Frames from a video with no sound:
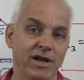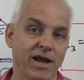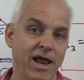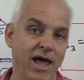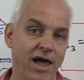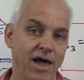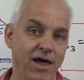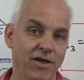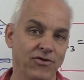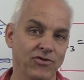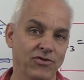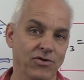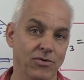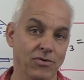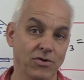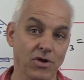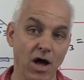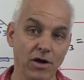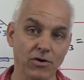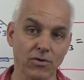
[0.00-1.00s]
it has to
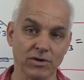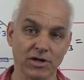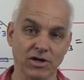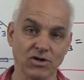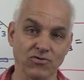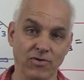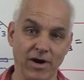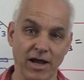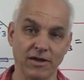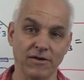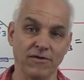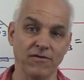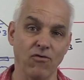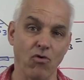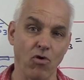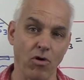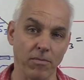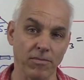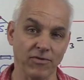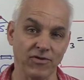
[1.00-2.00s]
not only
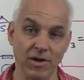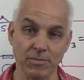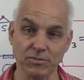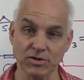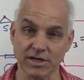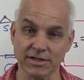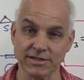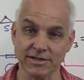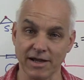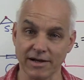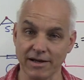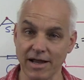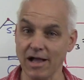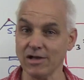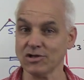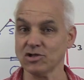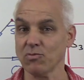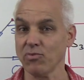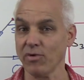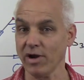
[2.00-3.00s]
transform subjects like
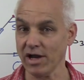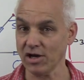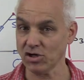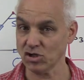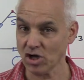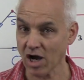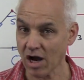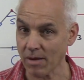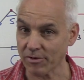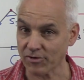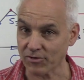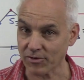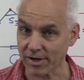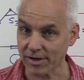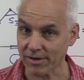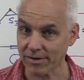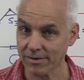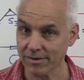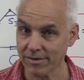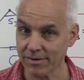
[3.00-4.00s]
algebraic
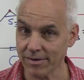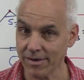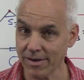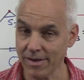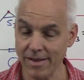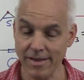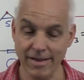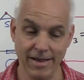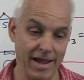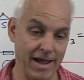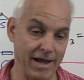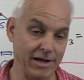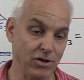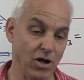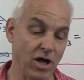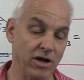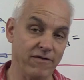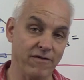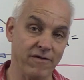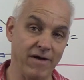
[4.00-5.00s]
geometry and a
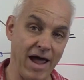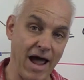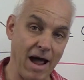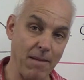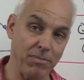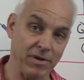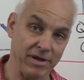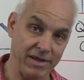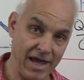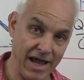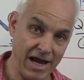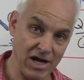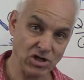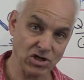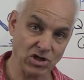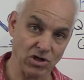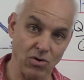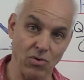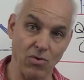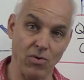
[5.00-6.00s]
lot of
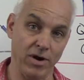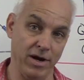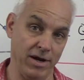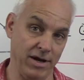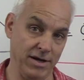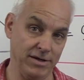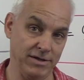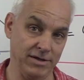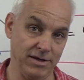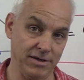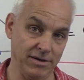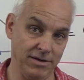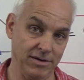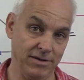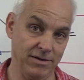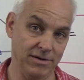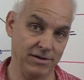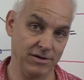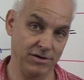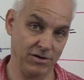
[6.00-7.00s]
application-oriented
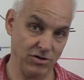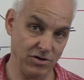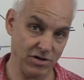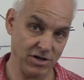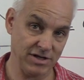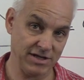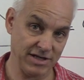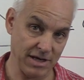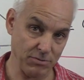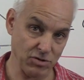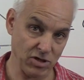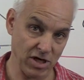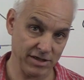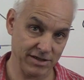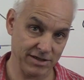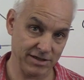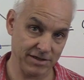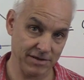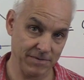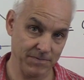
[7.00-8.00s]

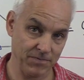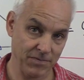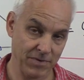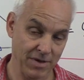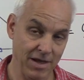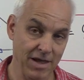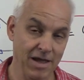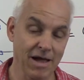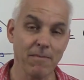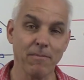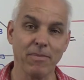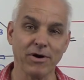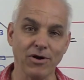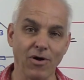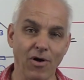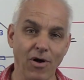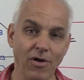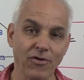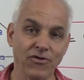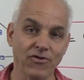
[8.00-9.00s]
subjects, but
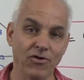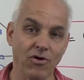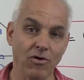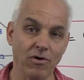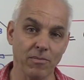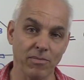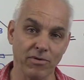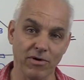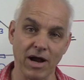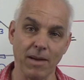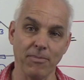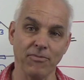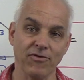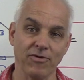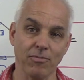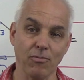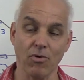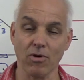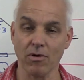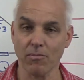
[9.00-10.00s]
also, and perhaps
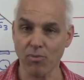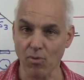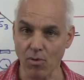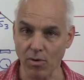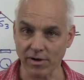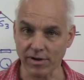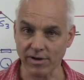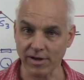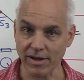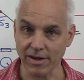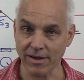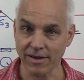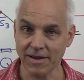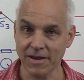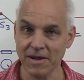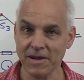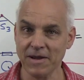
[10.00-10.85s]
more importantly,